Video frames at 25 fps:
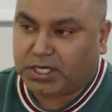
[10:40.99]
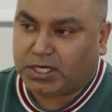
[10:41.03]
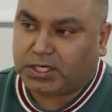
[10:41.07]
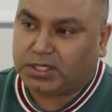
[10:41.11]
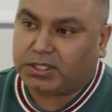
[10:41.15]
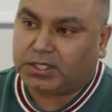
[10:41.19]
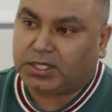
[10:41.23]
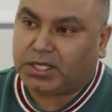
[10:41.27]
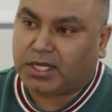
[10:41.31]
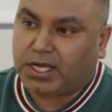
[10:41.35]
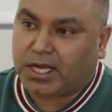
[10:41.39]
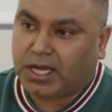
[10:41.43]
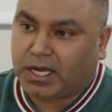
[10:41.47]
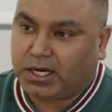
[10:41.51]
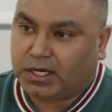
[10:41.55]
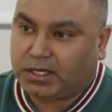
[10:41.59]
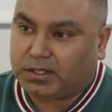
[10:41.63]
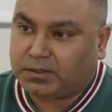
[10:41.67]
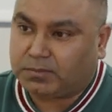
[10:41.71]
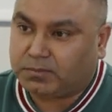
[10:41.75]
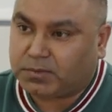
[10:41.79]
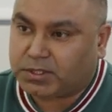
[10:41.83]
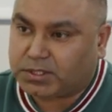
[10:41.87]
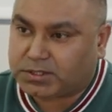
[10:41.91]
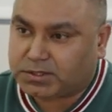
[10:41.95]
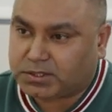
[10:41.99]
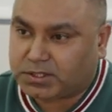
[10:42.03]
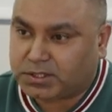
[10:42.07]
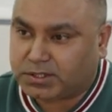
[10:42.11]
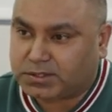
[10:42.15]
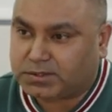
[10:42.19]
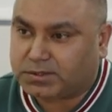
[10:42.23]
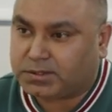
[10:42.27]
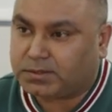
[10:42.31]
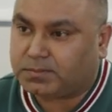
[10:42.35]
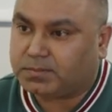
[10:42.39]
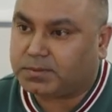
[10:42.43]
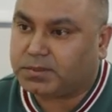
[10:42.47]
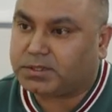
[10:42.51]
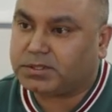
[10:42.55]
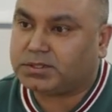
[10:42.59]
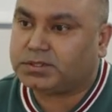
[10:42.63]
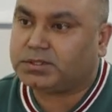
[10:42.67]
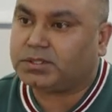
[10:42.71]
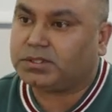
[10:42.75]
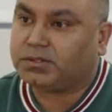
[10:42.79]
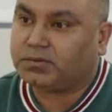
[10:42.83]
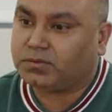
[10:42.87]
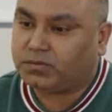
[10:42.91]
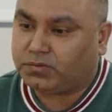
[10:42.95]
and the Elon Musk is the
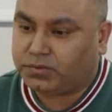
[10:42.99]
person